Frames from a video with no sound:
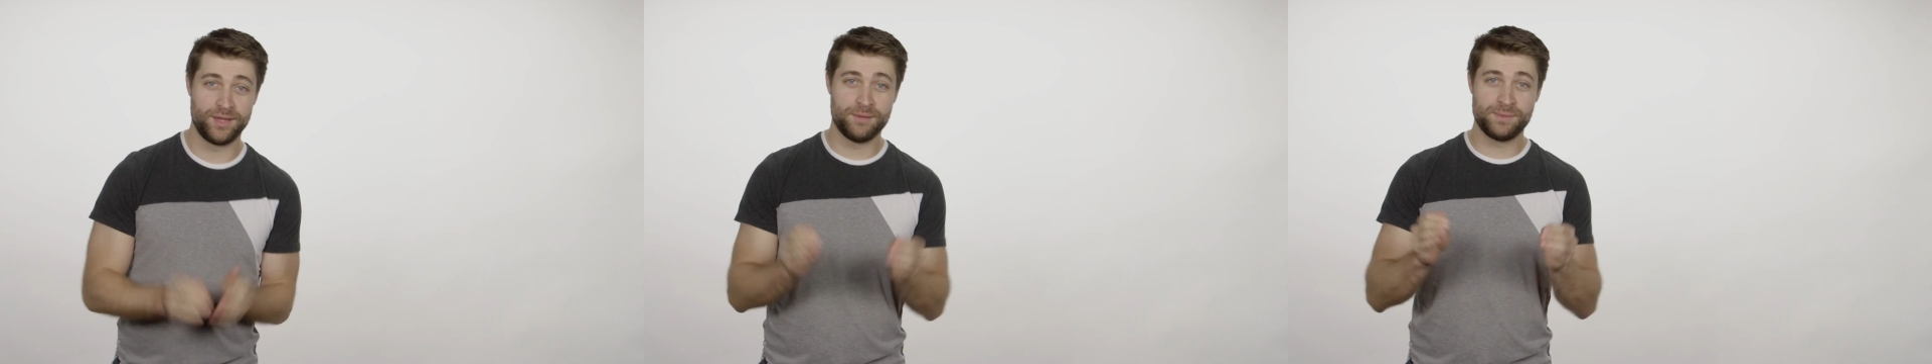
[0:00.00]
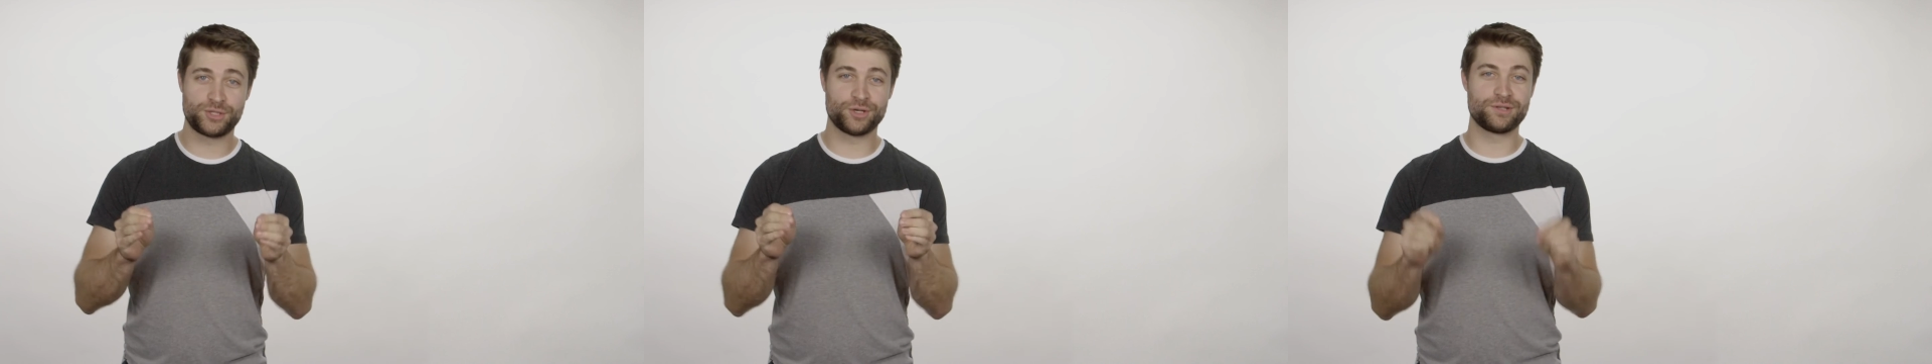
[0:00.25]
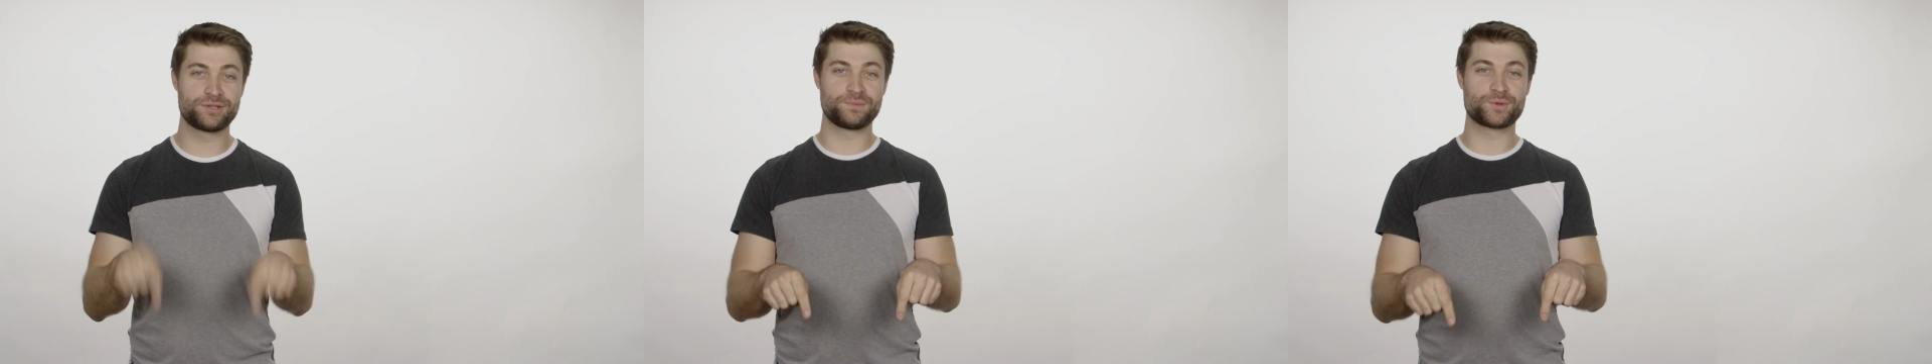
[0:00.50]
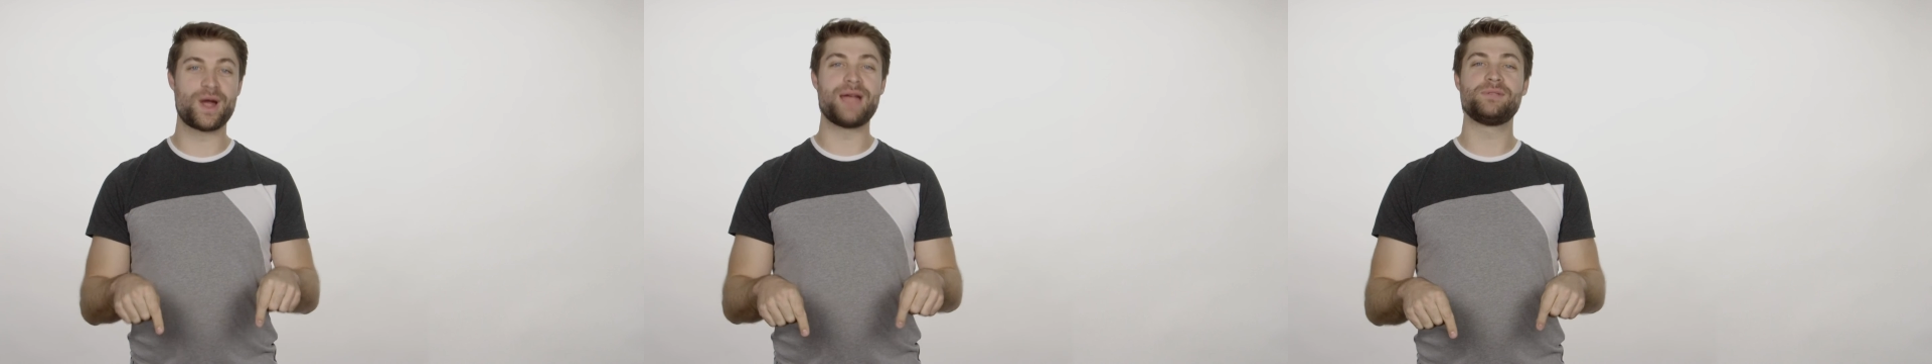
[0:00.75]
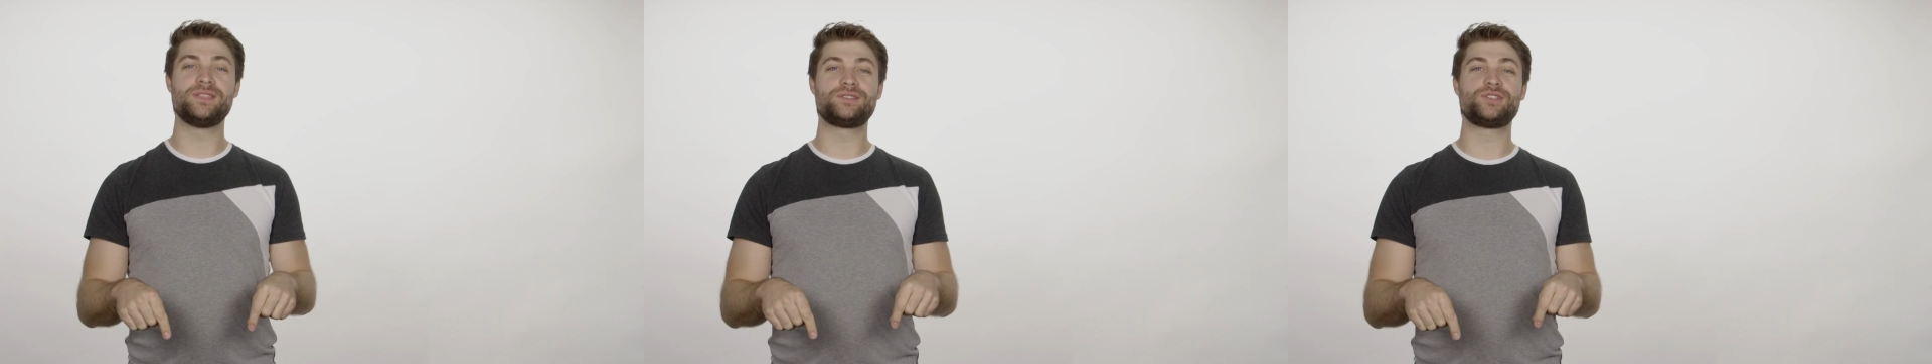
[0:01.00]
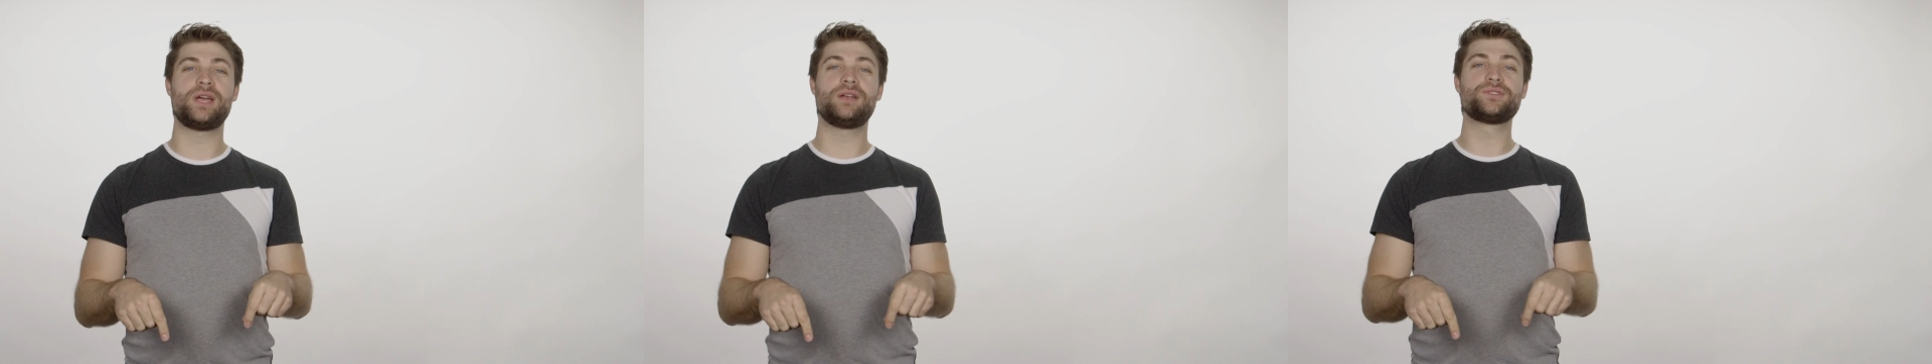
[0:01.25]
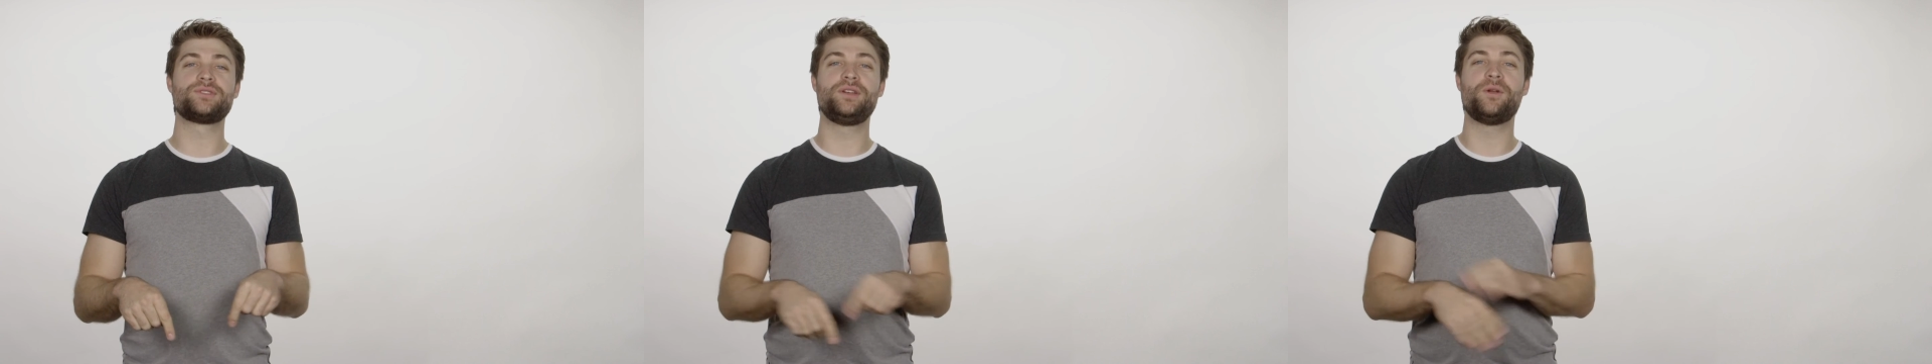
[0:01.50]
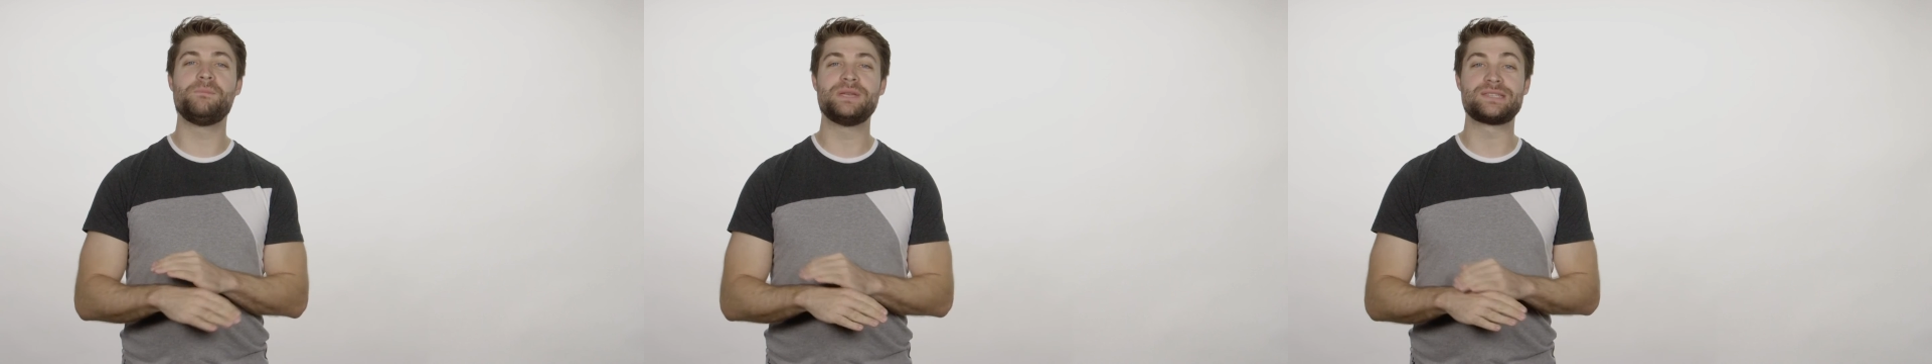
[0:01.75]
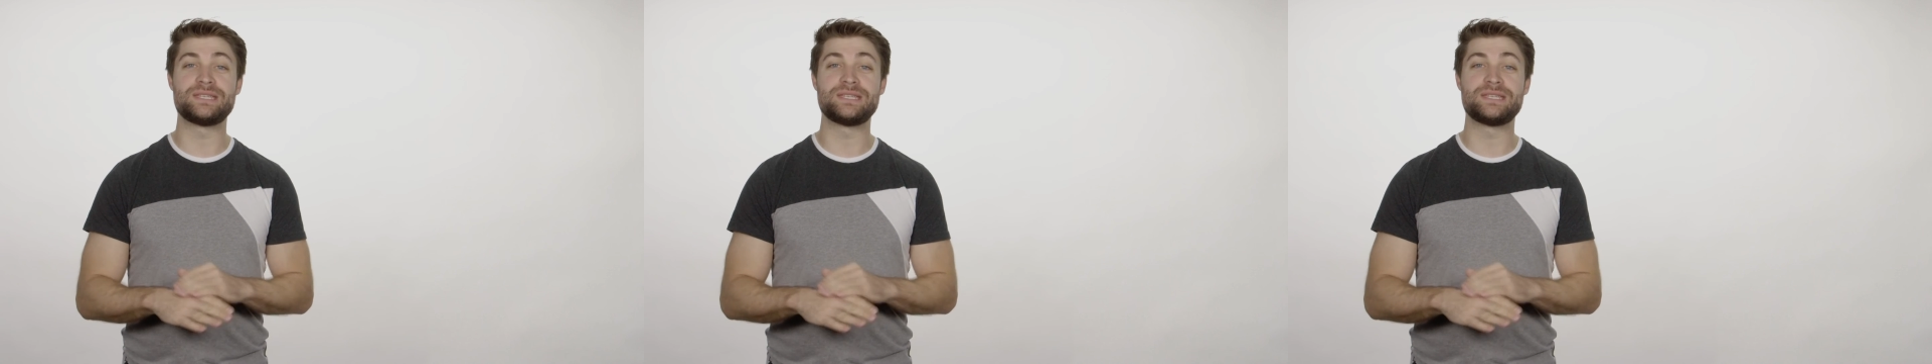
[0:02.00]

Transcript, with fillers: Be sure to subscribe to this channel so you don't miss a